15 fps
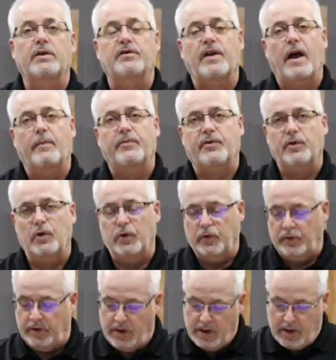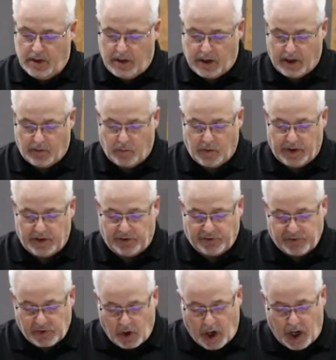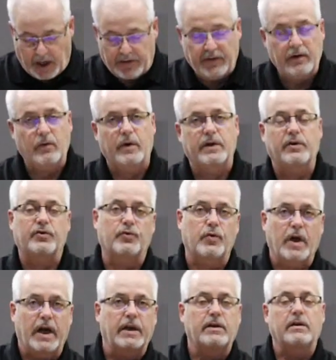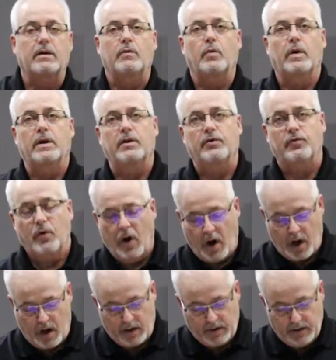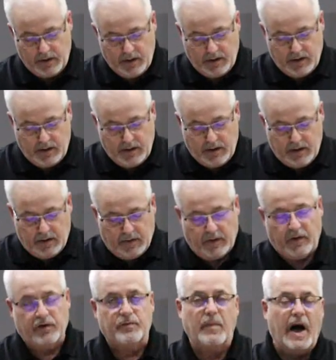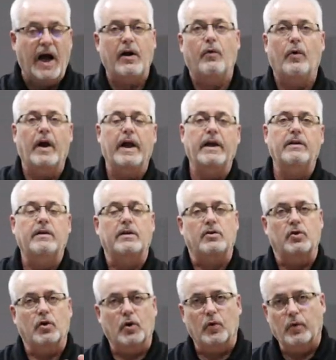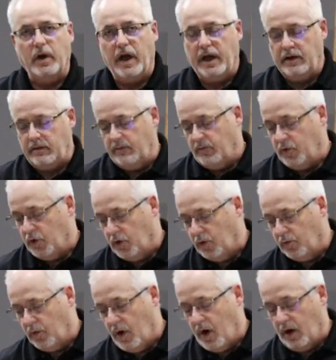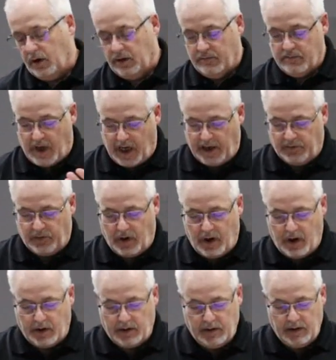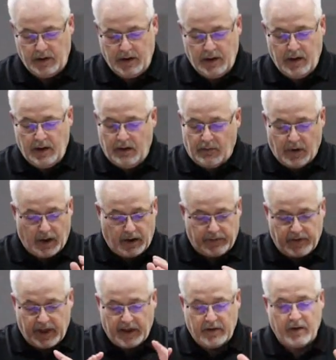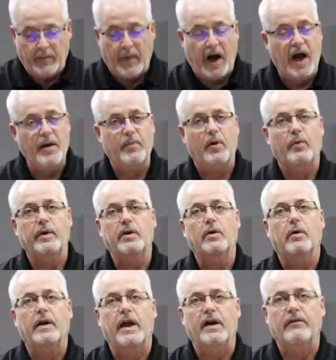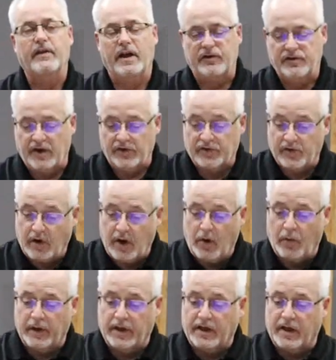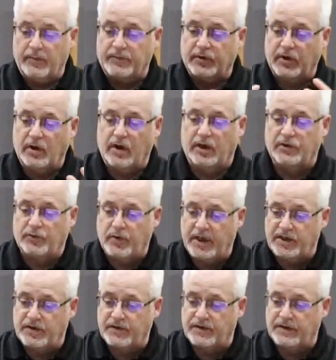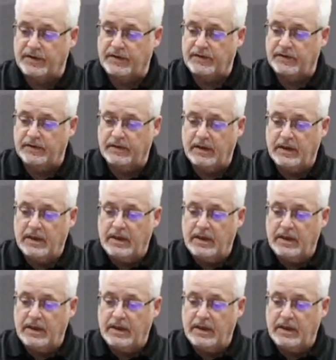what is absolute and what is not, what is right and what is wrong. There's my right and your right, and your wrong and my wrong. Well, in the Bible, we don't have that sense at all when it comes to God's righteousness.